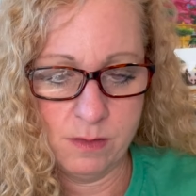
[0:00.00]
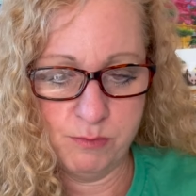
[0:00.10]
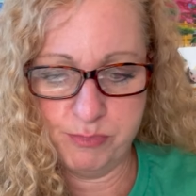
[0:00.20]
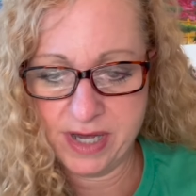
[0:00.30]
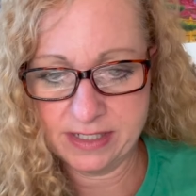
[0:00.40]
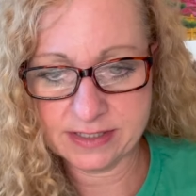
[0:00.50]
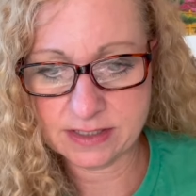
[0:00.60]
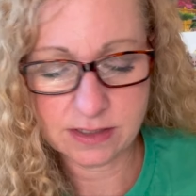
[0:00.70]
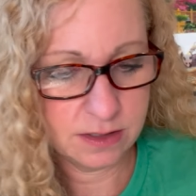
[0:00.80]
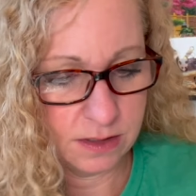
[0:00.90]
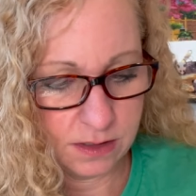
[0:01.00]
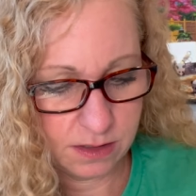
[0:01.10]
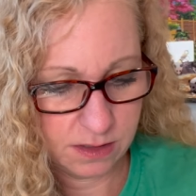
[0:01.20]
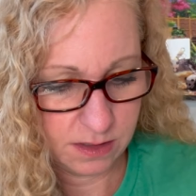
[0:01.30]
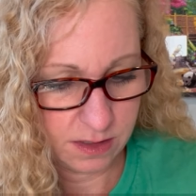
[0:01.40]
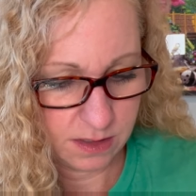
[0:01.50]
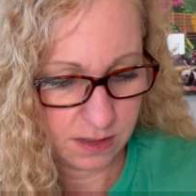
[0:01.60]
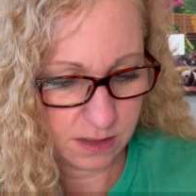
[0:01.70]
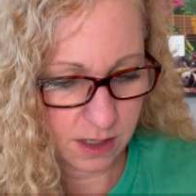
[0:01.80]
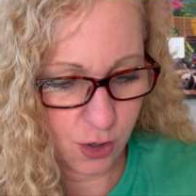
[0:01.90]
But,
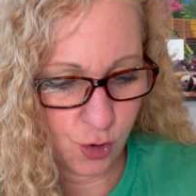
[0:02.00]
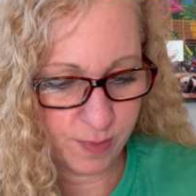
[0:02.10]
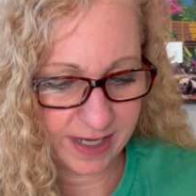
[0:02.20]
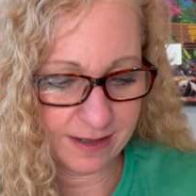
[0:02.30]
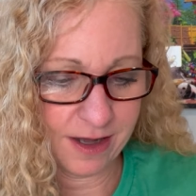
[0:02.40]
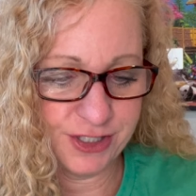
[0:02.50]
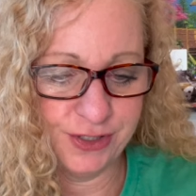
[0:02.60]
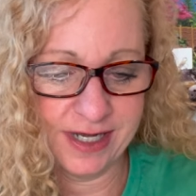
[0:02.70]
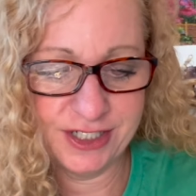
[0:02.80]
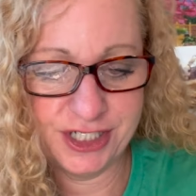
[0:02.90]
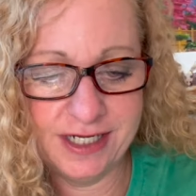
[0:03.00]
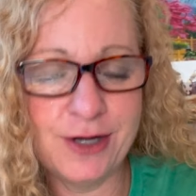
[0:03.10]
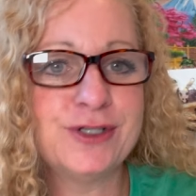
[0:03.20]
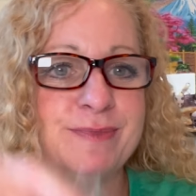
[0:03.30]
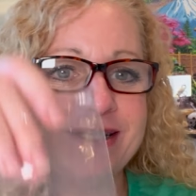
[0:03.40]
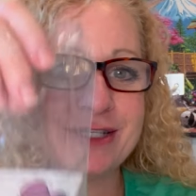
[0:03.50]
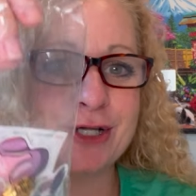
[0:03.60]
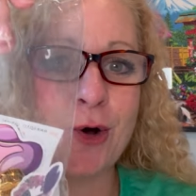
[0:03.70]
oh my gosh, you guys, she knows me so